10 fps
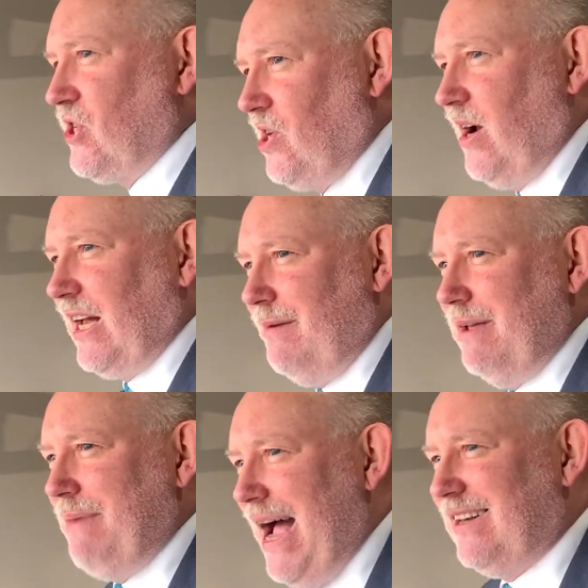start
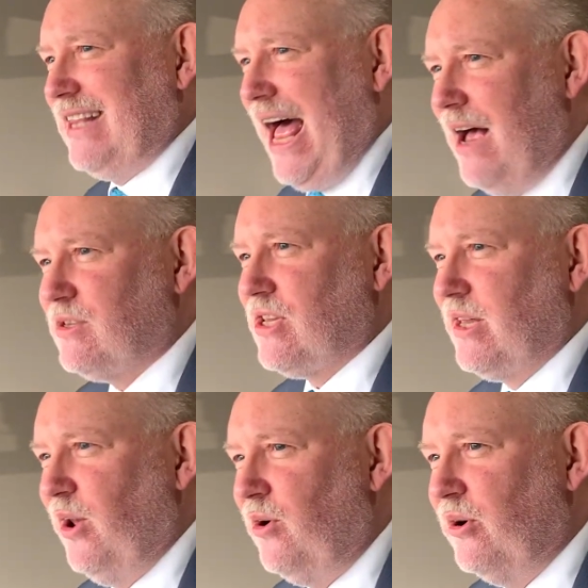coming back to the house of
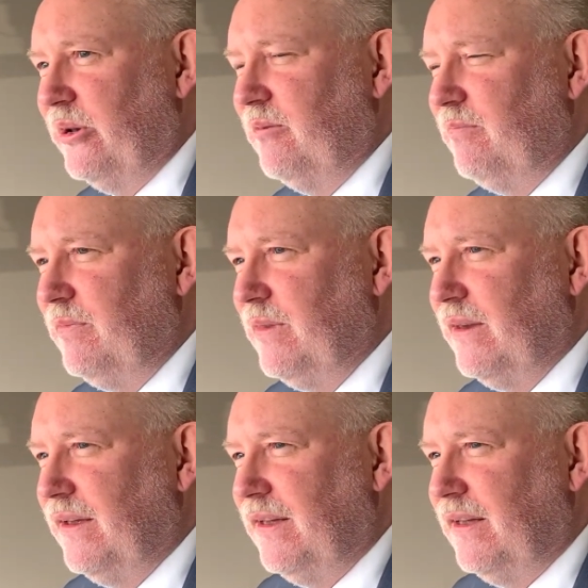the Lord.
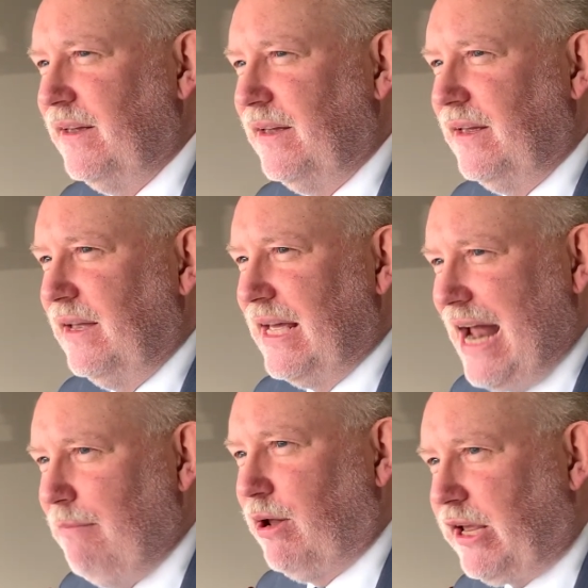Amen. And
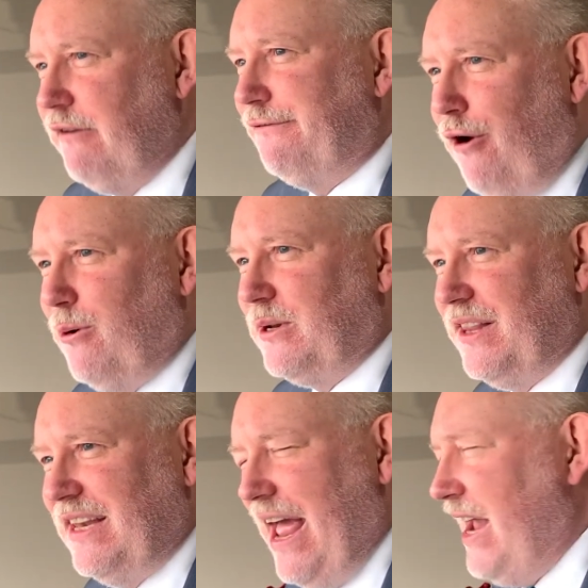I'm looking forward to
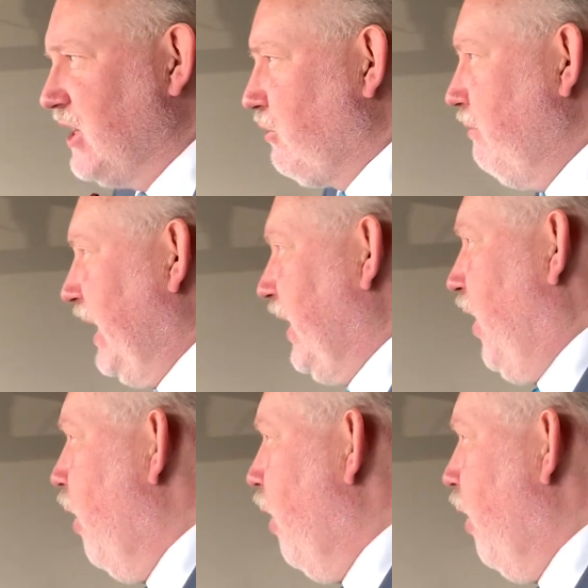the days when we can